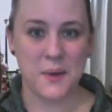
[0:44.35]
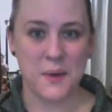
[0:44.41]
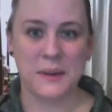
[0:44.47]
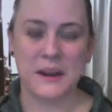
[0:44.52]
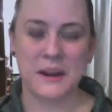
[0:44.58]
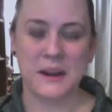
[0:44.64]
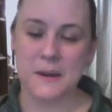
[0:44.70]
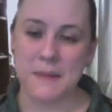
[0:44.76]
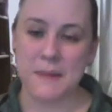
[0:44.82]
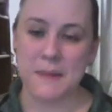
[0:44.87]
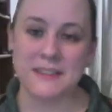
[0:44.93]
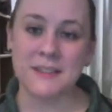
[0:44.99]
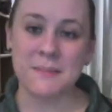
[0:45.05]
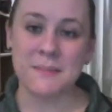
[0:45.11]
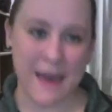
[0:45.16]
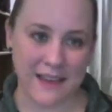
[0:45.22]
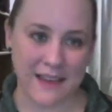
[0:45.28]
We heard about
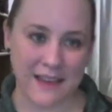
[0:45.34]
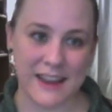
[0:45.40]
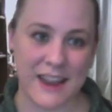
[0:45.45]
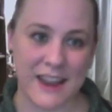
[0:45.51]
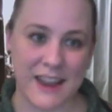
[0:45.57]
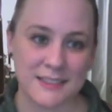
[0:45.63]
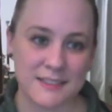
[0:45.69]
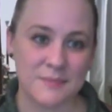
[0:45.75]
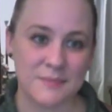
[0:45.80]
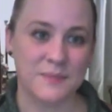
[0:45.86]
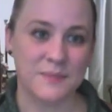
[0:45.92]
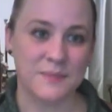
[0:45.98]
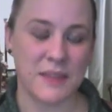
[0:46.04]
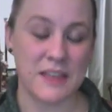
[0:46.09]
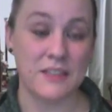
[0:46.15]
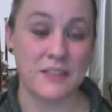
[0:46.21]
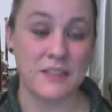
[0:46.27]
some bad days,
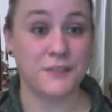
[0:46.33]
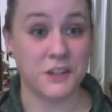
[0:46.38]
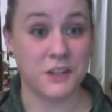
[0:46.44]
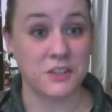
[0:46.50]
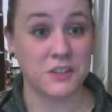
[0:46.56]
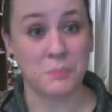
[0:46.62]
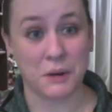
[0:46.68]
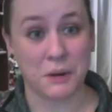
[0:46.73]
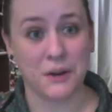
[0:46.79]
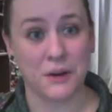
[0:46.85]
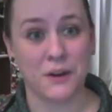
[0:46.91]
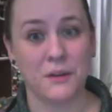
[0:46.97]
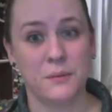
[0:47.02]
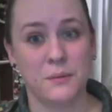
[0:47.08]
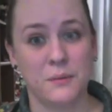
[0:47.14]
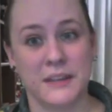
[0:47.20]
like the first murder,